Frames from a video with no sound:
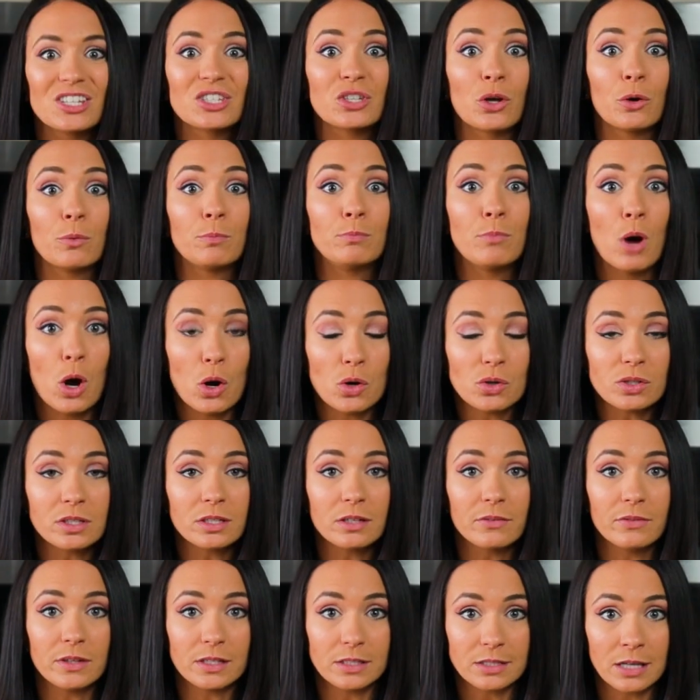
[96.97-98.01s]
So most
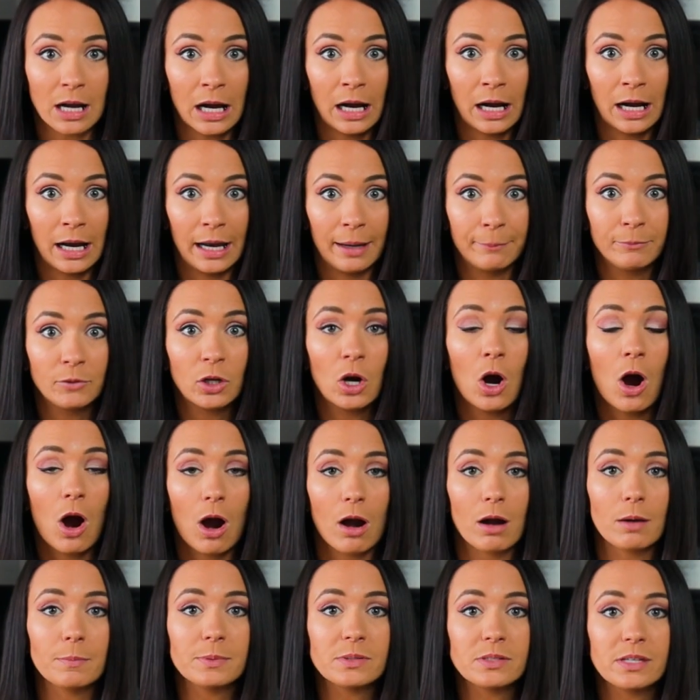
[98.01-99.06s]
of the time,
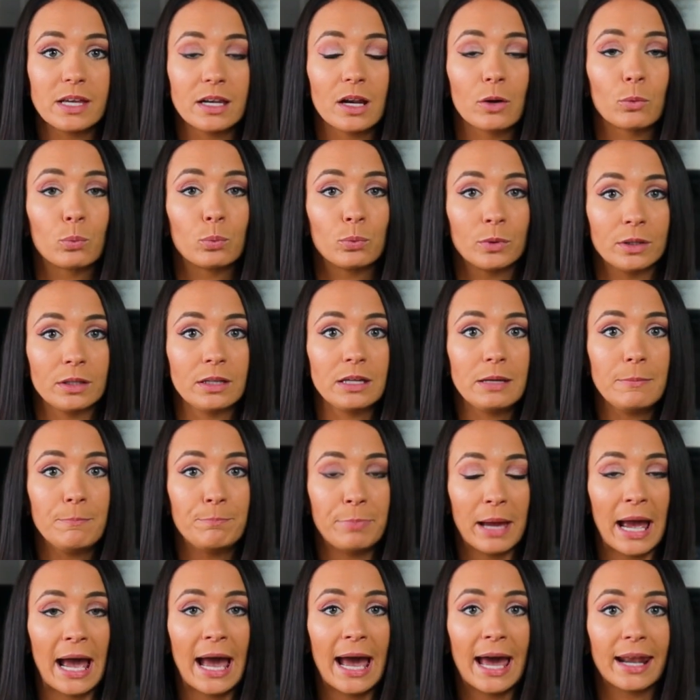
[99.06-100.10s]
carbs get a really
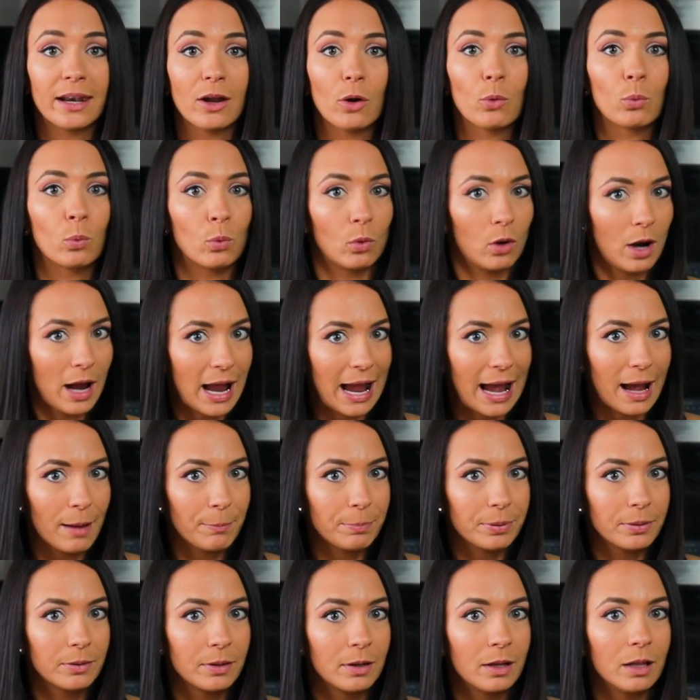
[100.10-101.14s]
bad rap,
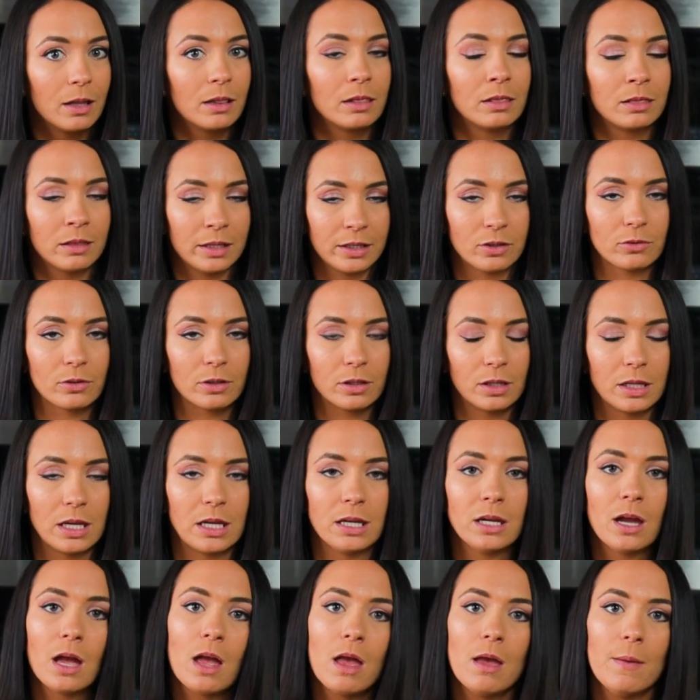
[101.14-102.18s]

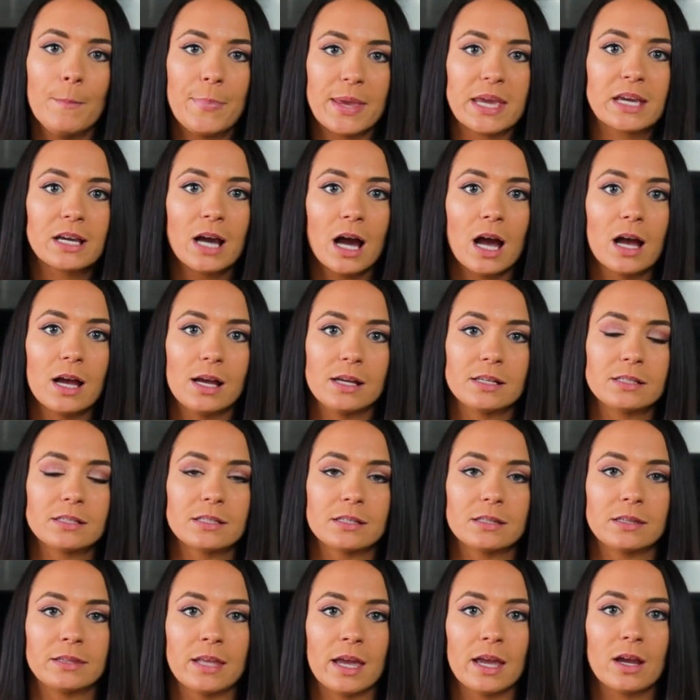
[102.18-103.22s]
literally,
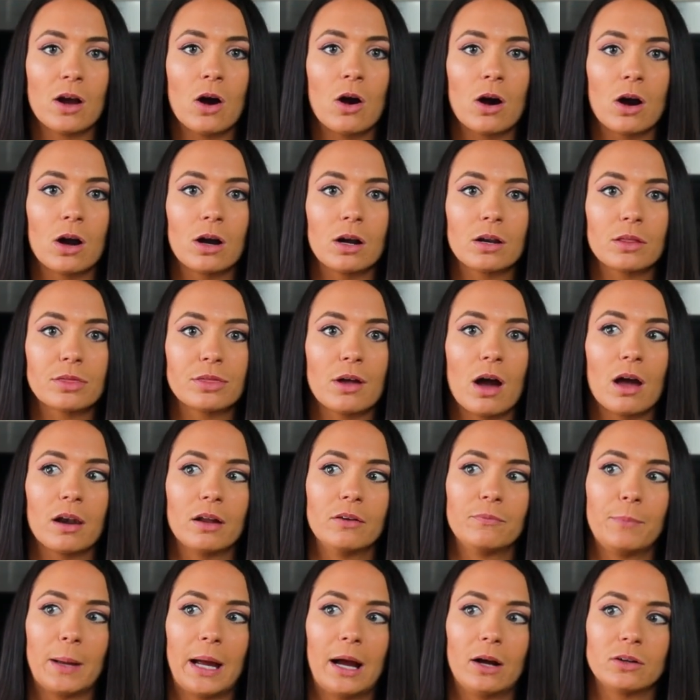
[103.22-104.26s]
because they are thought
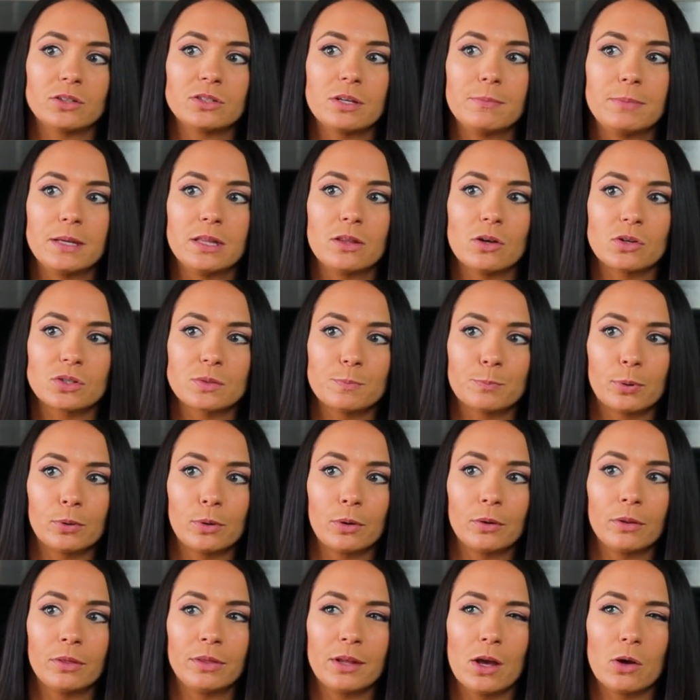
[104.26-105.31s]
about to be
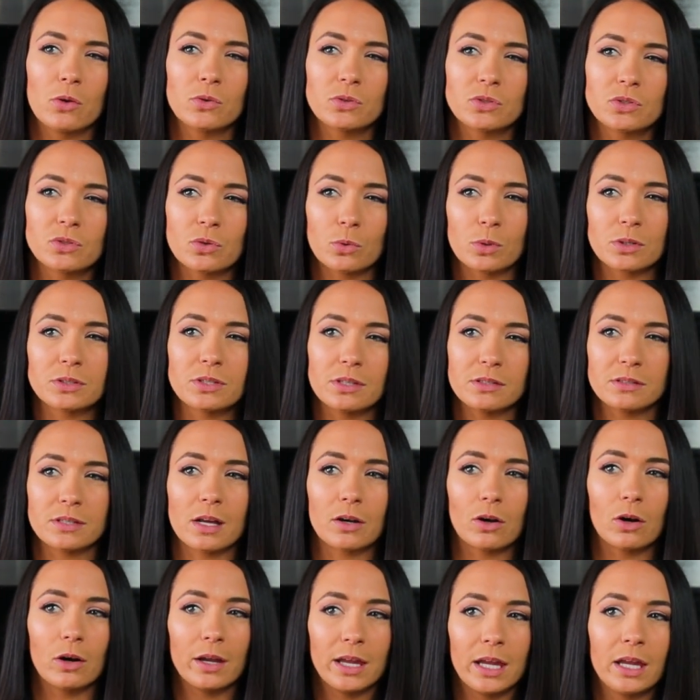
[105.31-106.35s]
those sources
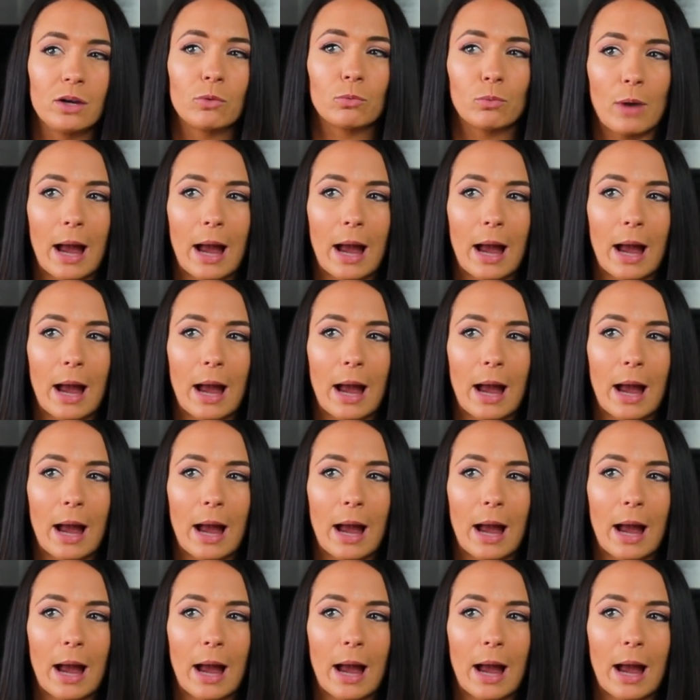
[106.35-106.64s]
that are in